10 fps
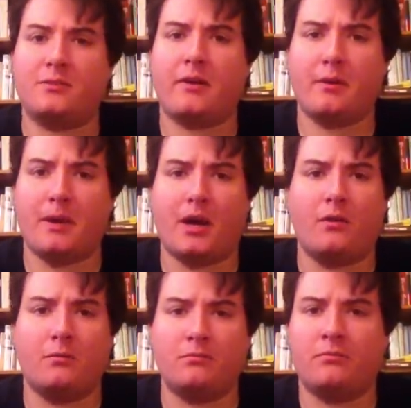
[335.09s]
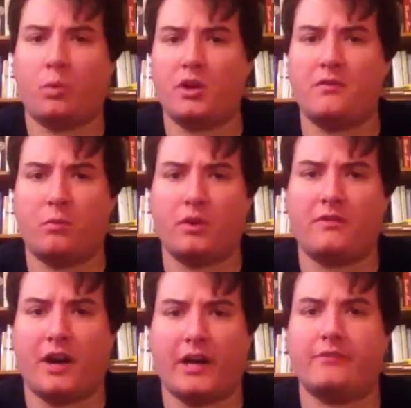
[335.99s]
probably about 40,
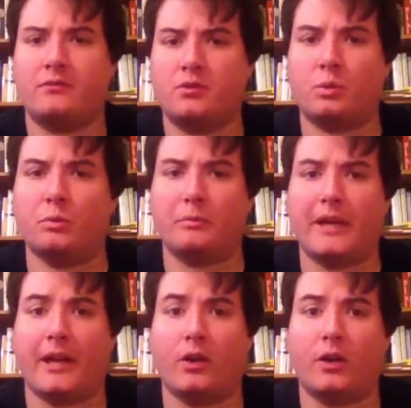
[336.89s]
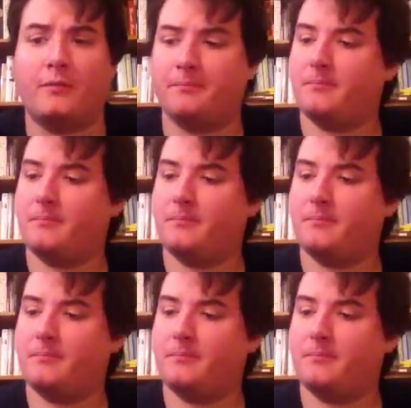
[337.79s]
45 is where we'll be at on it.